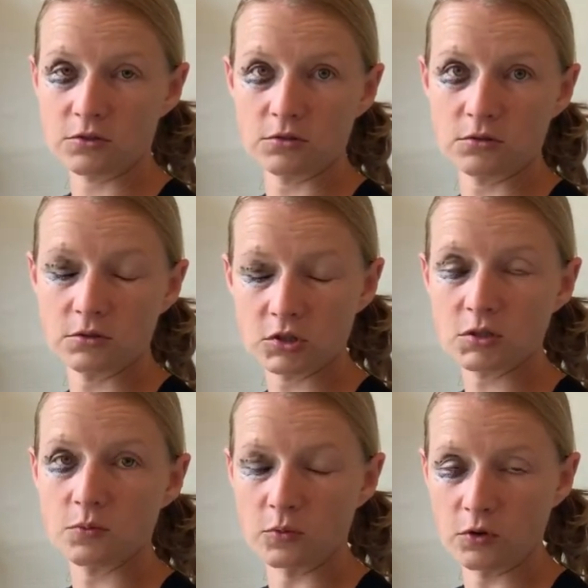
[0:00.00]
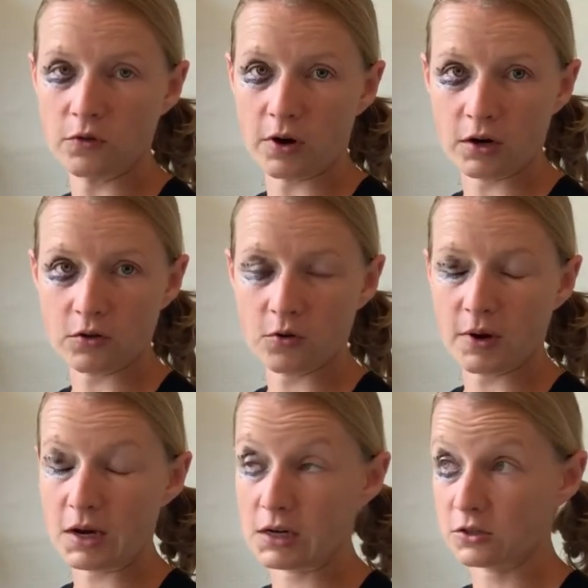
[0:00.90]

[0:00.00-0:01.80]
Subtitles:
to just move around through my eye.